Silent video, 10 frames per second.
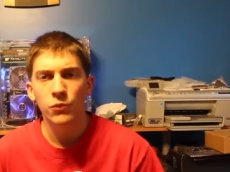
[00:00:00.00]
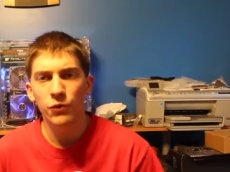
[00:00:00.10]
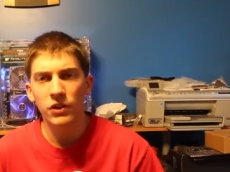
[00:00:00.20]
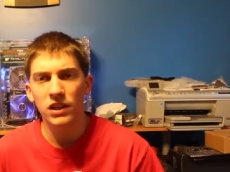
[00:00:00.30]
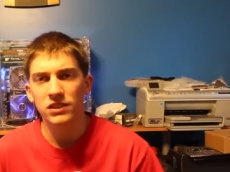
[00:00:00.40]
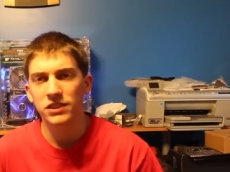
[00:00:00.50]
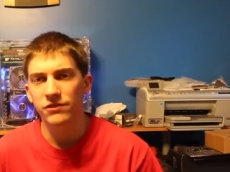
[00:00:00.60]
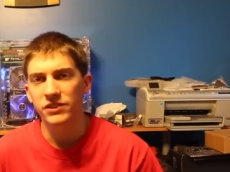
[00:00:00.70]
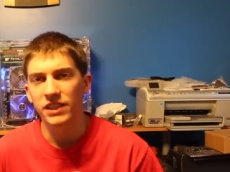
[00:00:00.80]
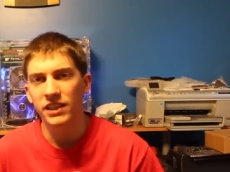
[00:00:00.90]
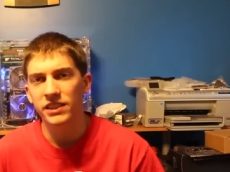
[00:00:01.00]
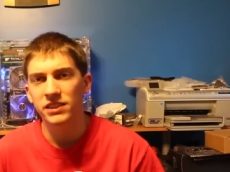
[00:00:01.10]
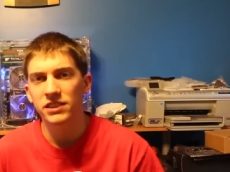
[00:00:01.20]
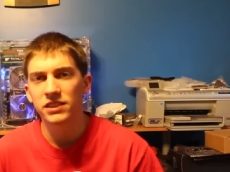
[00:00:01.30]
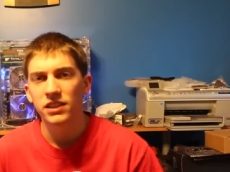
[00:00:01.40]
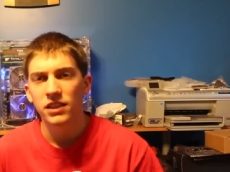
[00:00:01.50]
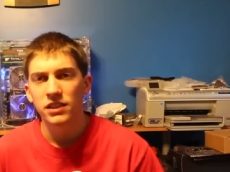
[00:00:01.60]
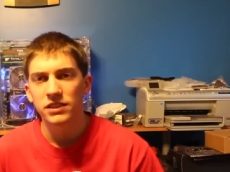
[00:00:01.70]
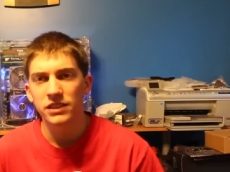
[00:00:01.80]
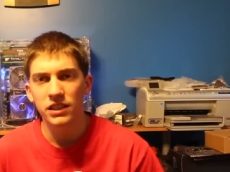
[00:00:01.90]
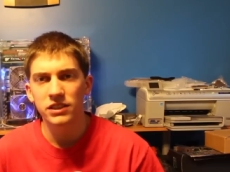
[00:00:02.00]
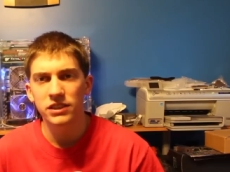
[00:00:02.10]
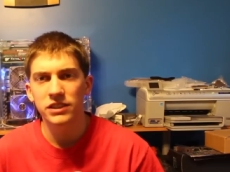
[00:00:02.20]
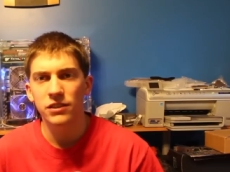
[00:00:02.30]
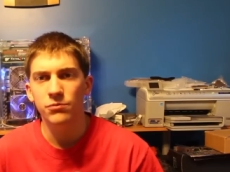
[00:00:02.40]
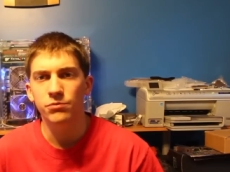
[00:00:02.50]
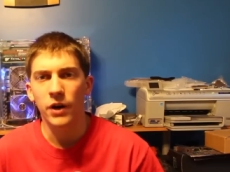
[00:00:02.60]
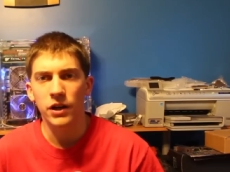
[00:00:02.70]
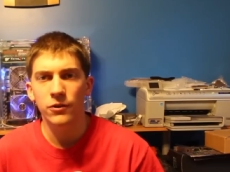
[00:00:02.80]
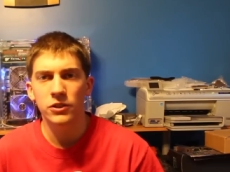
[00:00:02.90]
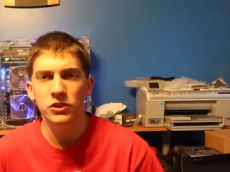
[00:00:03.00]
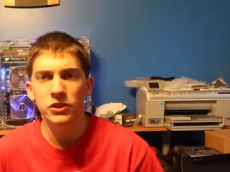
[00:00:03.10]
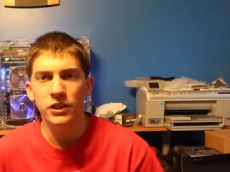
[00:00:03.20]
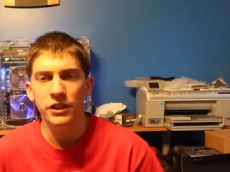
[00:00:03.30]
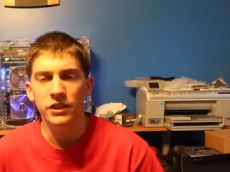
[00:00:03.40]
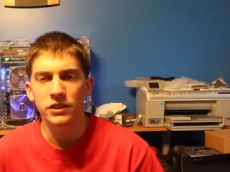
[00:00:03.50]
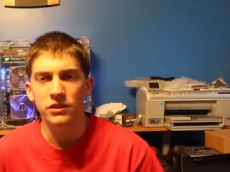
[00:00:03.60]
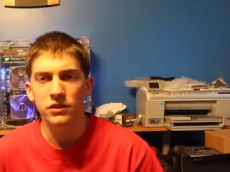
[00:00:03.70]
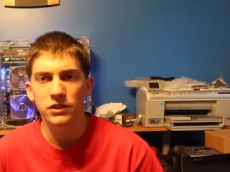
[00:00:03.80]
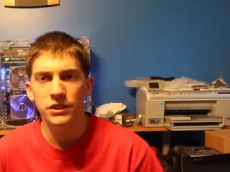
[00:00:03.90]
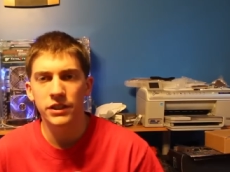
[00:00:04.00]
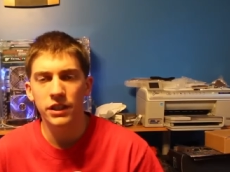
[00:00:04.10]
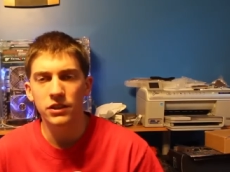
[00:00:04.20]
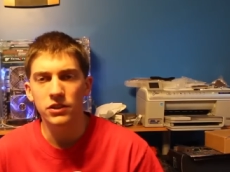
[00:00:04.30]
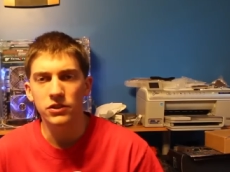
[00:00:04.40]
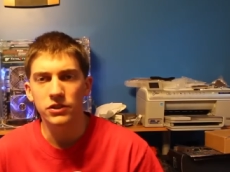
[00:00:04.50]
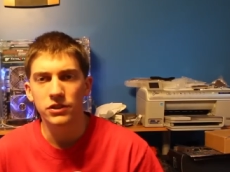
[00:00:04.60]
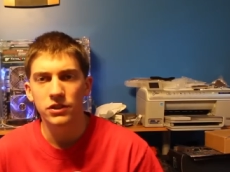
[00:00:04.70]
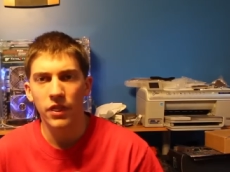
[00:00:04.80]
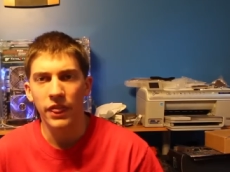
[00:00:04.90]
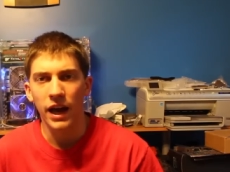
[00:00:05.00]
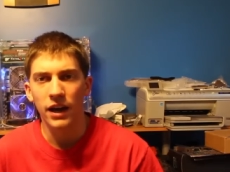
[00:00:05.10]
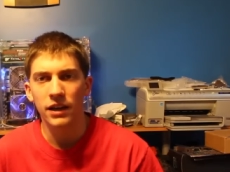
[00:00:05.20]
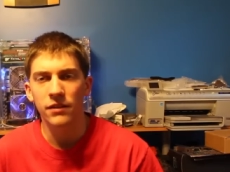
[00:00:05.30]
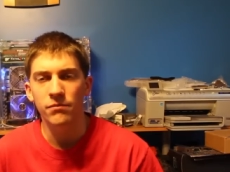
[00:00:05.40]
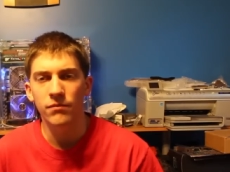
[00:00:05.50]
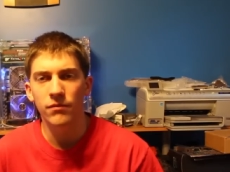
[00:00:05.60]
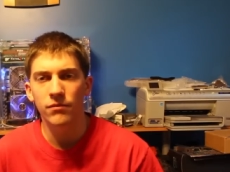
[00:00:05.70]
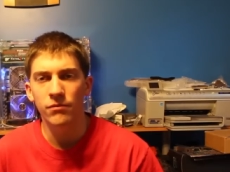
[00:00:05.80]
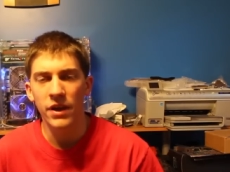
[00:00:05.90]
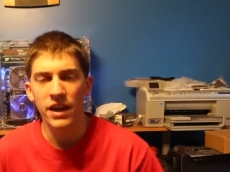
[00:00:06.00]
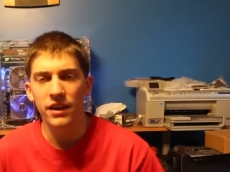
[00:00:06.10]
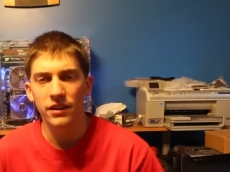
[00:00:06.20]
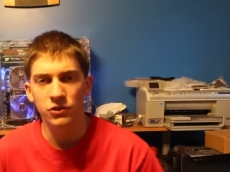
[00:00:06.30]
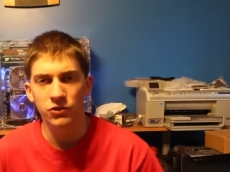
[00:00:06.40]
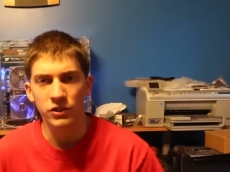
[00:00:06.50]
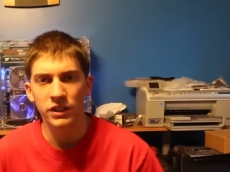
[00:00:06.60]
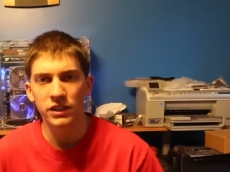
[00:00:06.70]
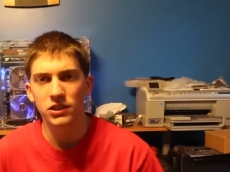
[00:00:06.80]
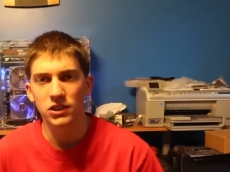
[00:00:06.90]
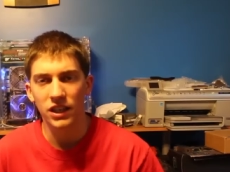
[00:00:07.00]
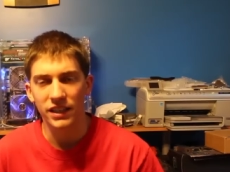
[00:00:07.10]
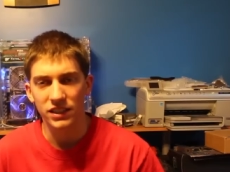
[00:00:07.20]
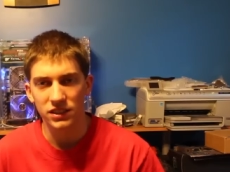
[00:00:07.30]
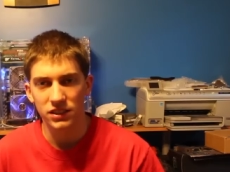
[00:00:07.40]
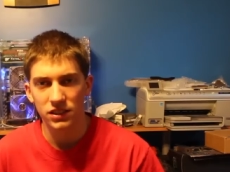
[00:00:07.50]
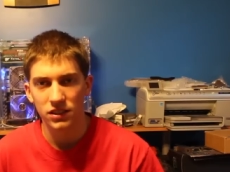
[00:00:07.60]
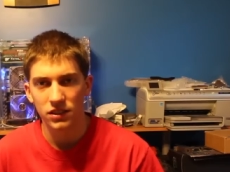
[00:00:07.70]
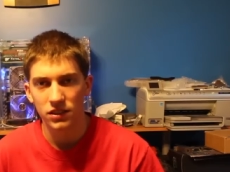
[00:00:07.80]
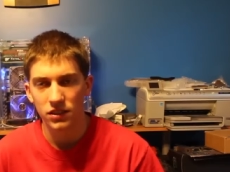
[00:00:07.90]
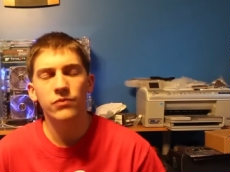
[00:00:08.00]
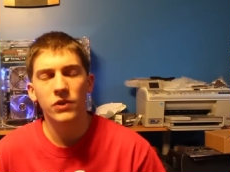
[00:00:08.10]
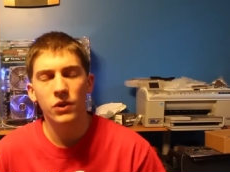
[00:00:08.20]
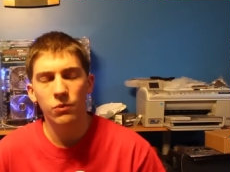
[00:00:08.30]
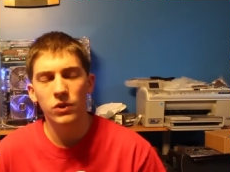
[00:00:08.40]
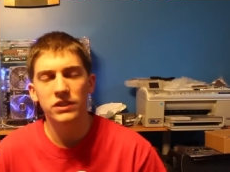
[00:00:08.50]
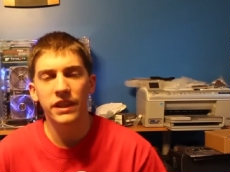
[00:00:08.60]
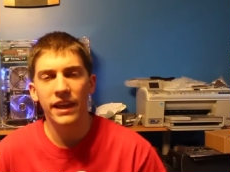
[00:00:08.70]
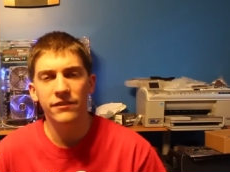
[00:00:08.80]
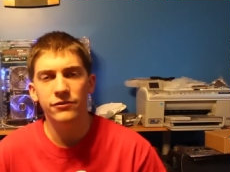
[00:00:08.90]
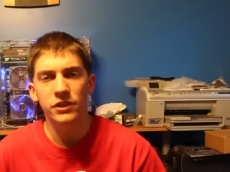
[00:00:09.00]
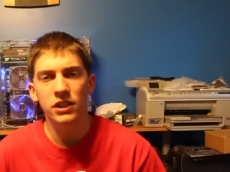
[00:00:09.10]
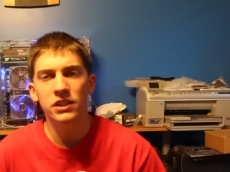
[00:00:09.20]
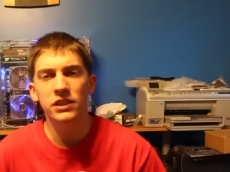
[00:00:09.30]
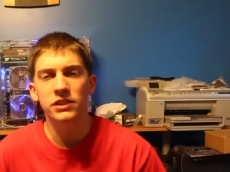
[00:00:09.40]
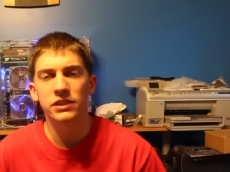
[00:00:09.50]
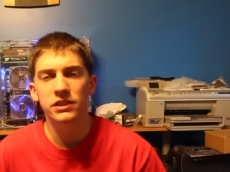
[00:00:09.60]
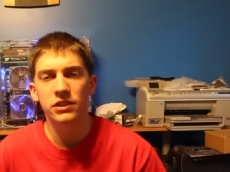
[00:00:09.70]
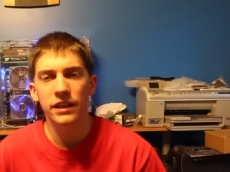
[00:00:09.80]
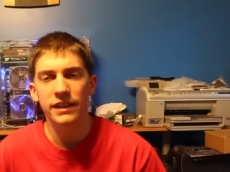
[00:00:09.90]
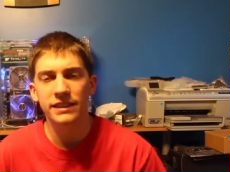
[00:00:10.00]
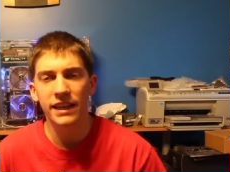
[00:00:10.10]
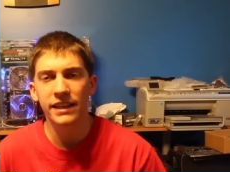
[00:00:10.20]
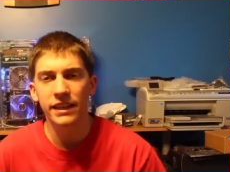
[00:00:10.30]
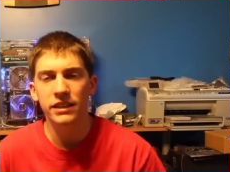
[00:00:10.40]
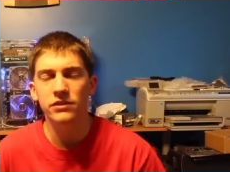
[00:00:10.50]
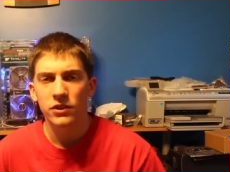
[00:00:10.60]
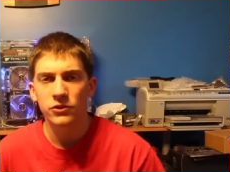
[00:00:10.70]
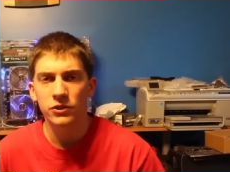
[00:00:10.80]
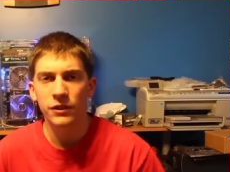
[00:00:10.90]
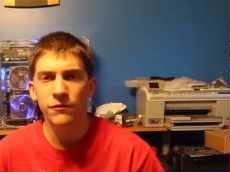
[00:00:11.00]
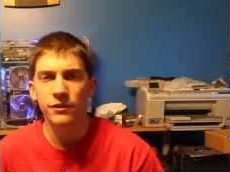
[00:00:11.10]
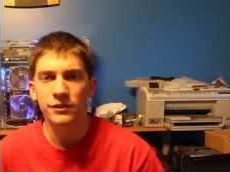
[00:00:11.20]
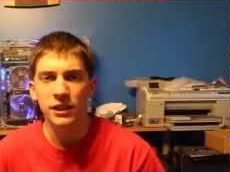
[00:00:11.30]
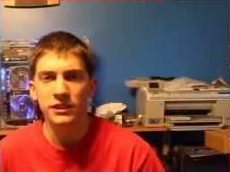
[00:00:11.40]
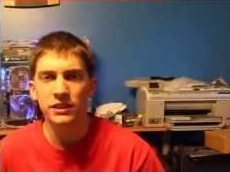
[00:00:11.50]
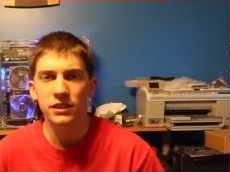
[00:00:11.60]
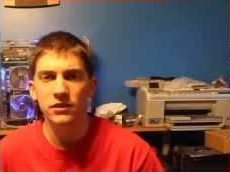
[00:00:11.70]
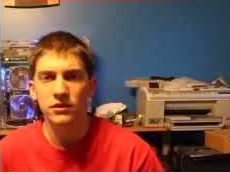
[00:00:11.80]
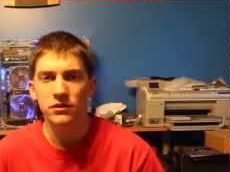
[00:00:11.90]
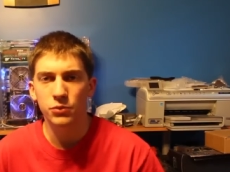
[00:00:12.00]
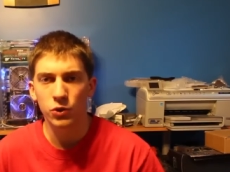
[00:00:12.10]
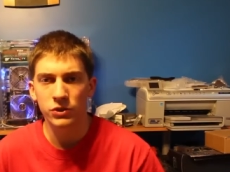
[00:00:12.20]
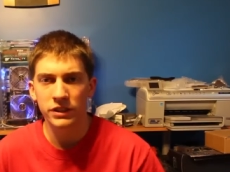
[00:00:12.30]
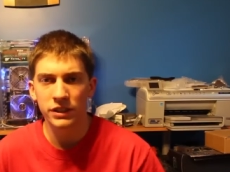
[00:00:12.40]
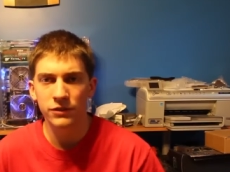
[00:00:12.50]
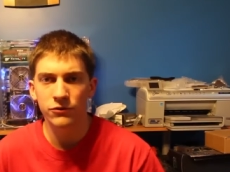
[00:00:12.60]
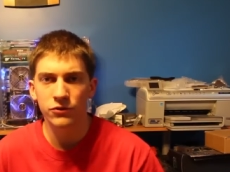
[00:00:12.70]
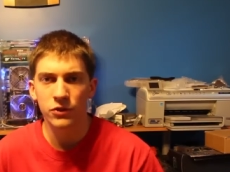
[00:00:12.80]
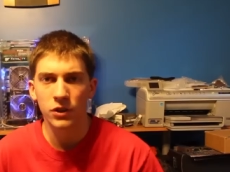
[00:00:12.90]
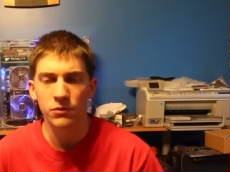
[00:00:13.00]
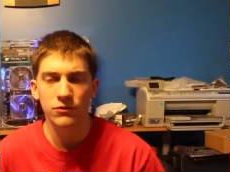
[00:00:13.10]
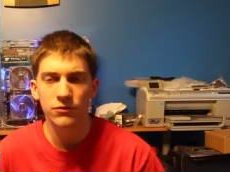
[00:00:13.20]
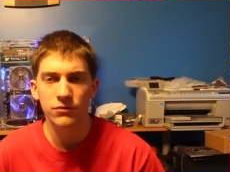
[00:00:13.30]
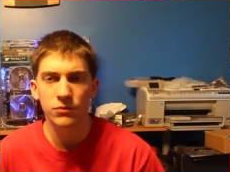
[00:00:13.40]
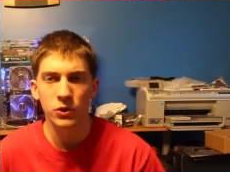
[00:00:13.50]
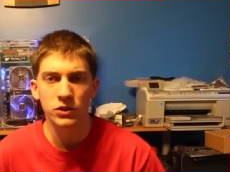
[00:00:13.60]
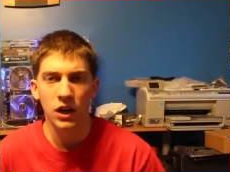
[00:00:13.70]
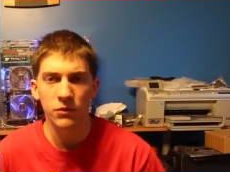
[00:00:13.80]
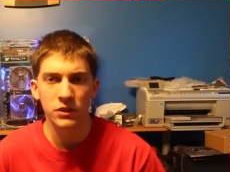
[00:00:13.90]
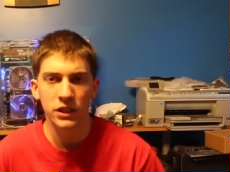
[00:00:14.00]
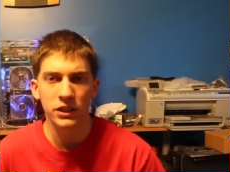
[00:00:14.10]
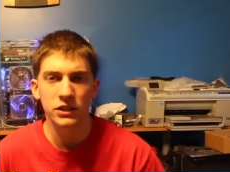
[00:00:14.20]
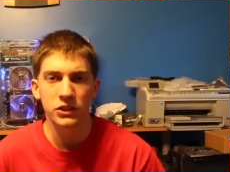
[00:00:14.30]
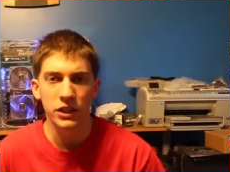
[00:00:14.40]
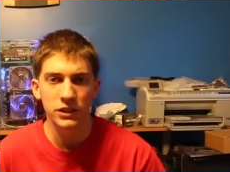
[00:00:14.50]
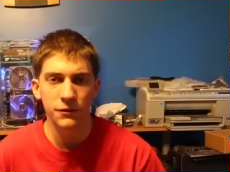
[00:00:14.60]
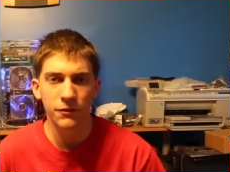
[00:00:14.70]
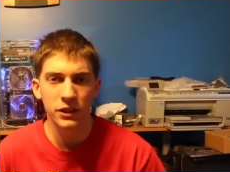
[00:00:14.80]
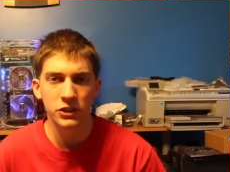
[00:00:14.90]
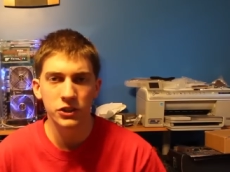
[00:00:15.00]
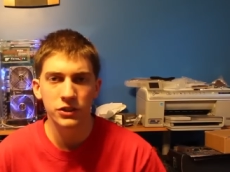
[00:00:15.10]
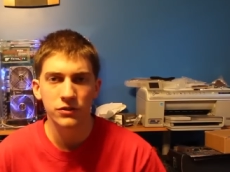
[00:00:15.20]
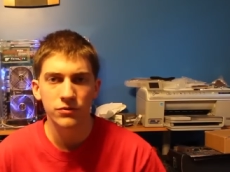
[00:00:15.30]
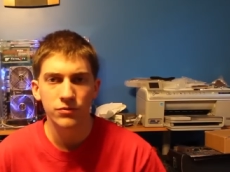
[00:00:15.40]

Moving on to some science. Scientists have bioengineered cells that emit green light. What they've done is taken green fluorescent protein from most commonly jellyfish